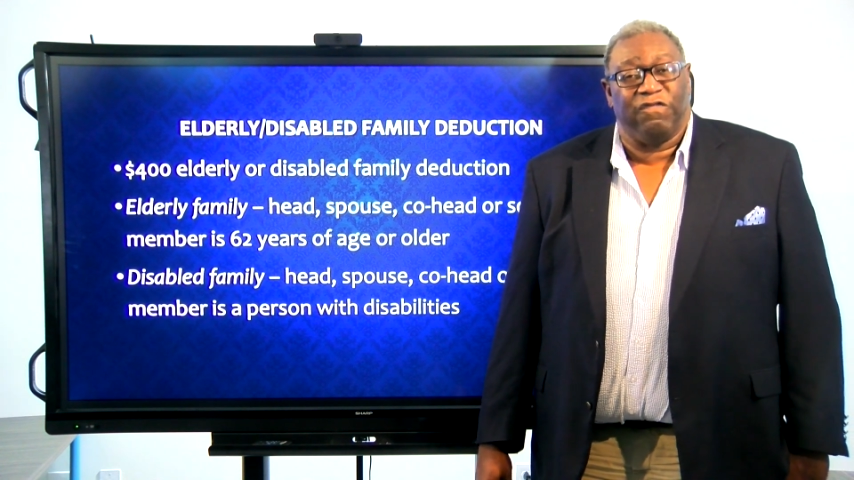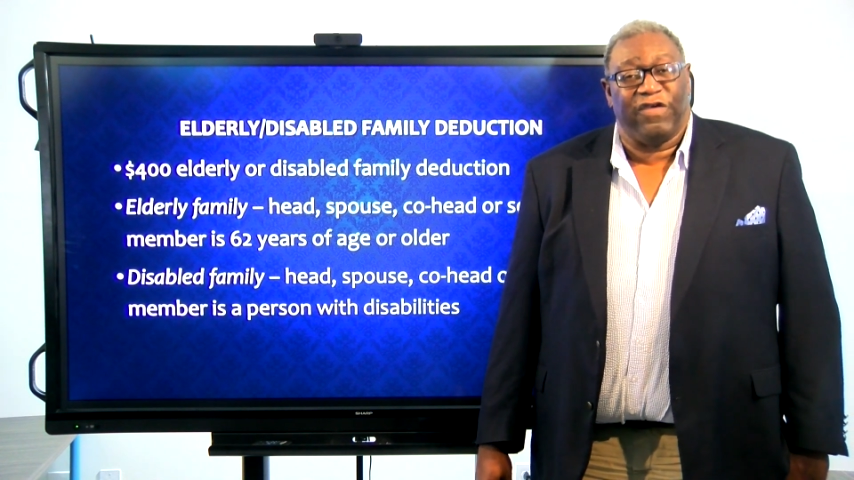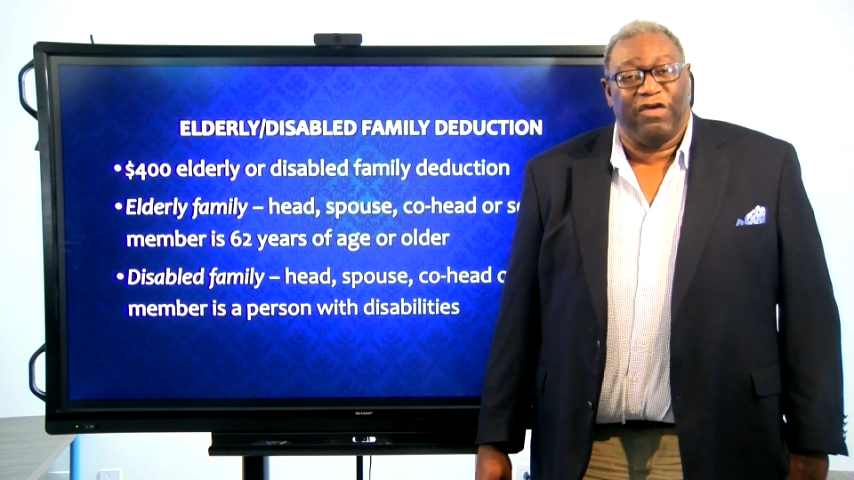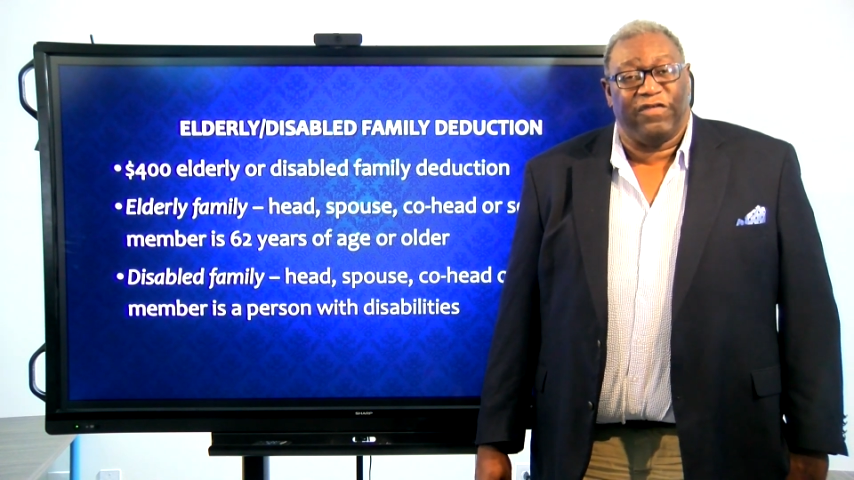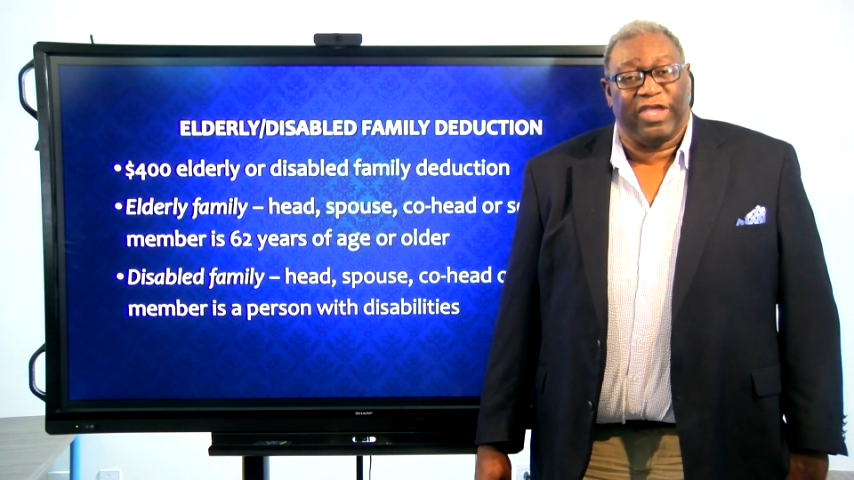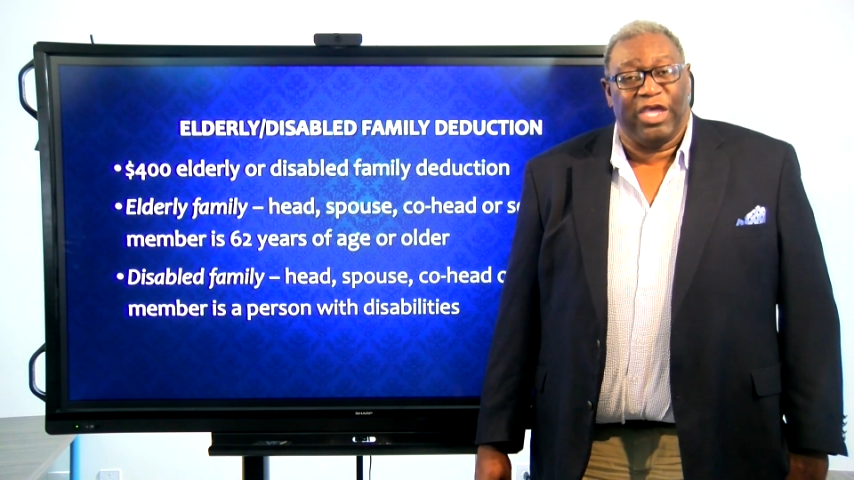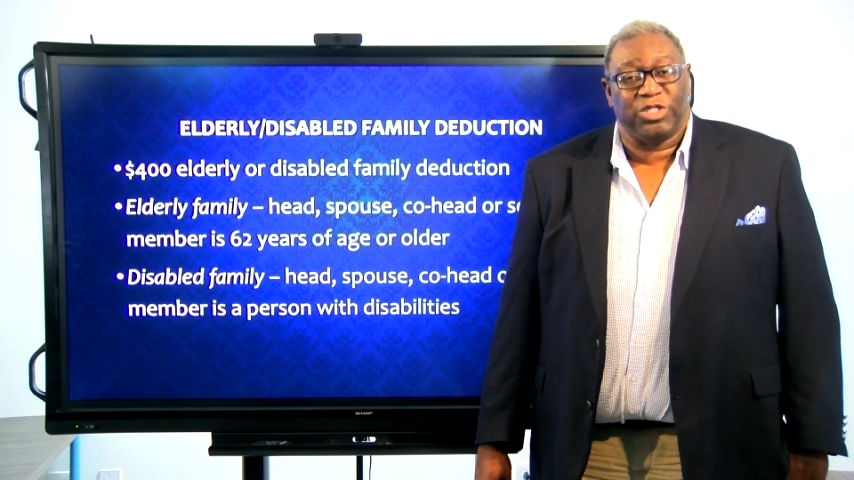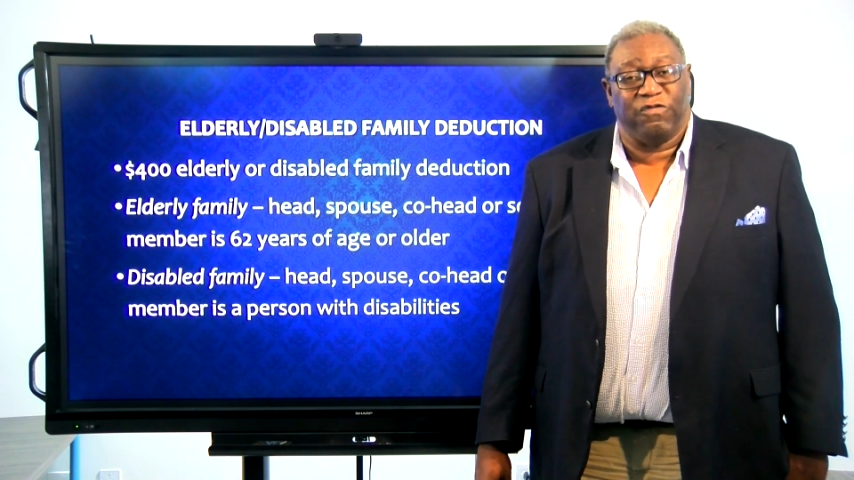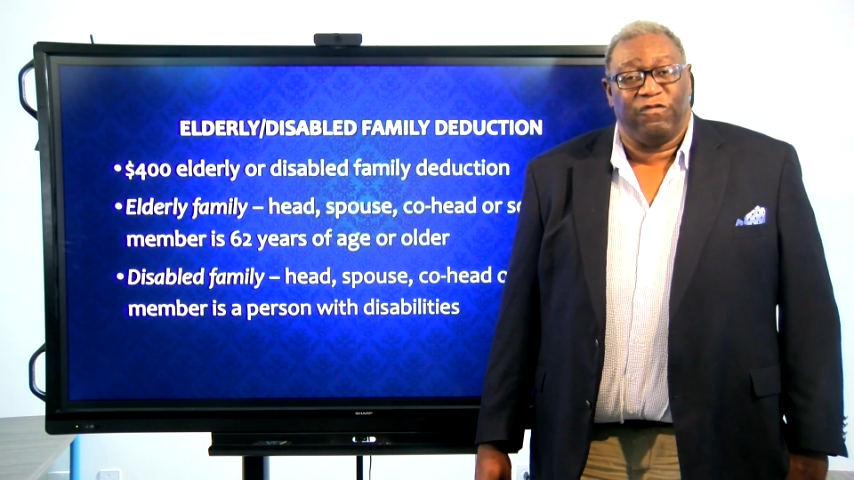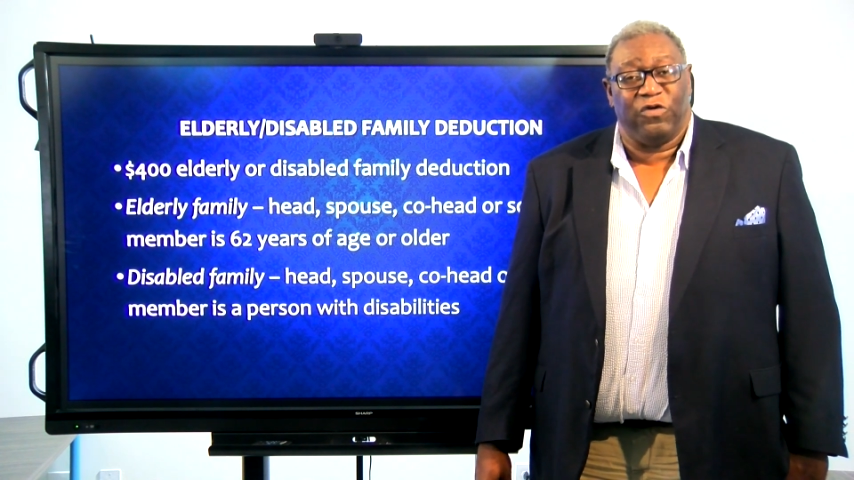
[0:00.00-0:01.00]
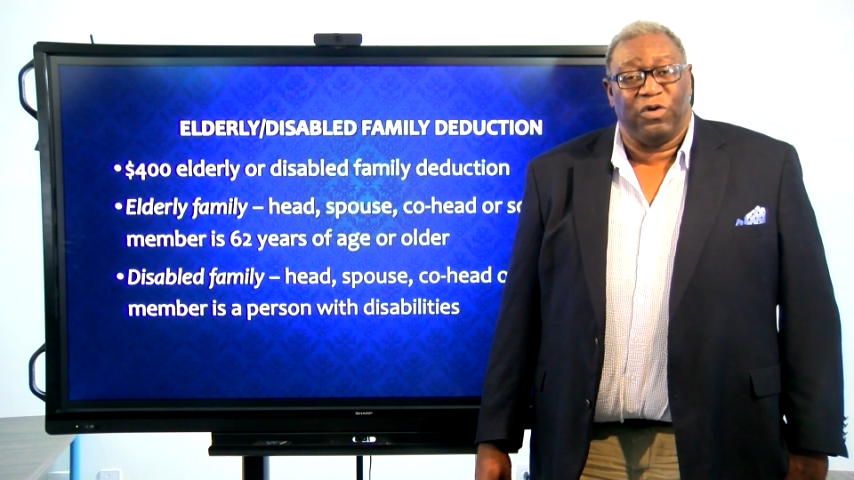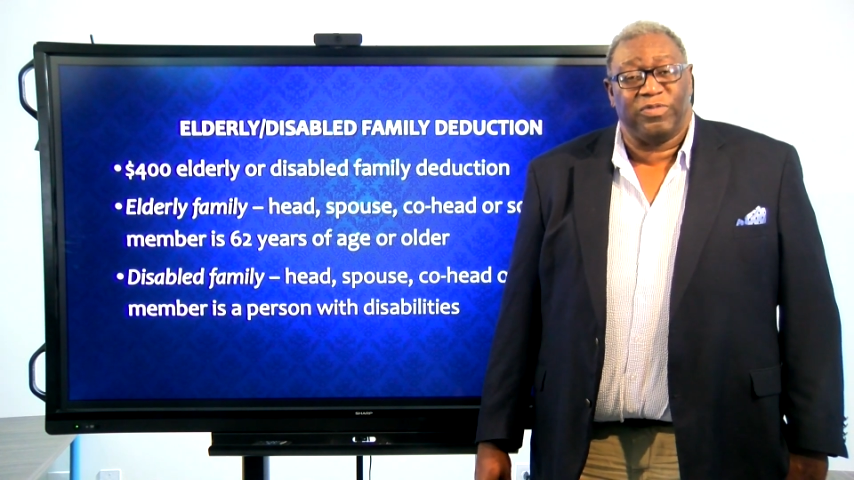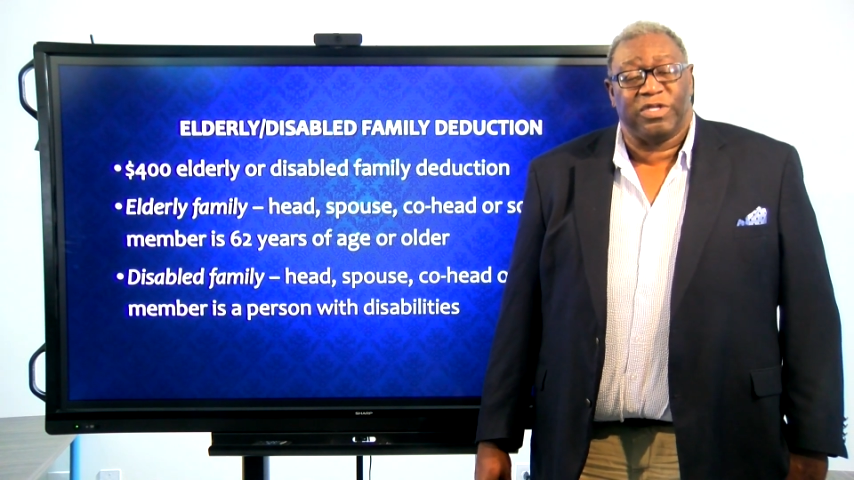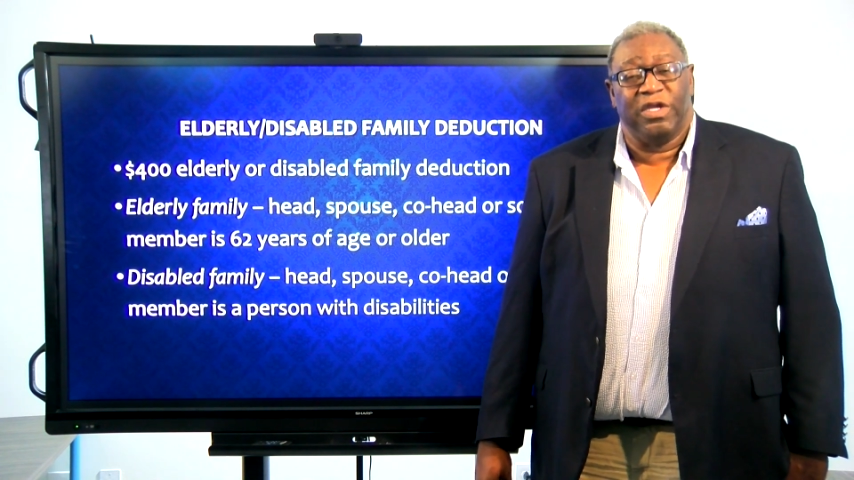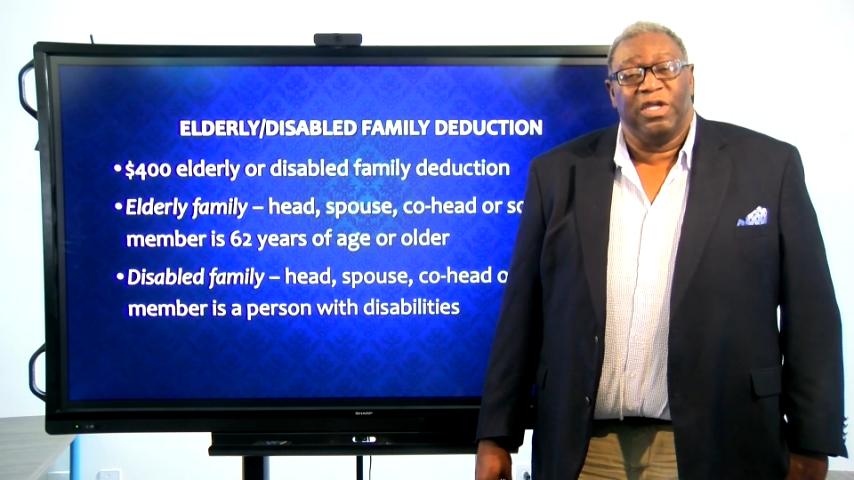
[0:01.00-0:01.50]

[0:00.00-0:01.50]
verification forms.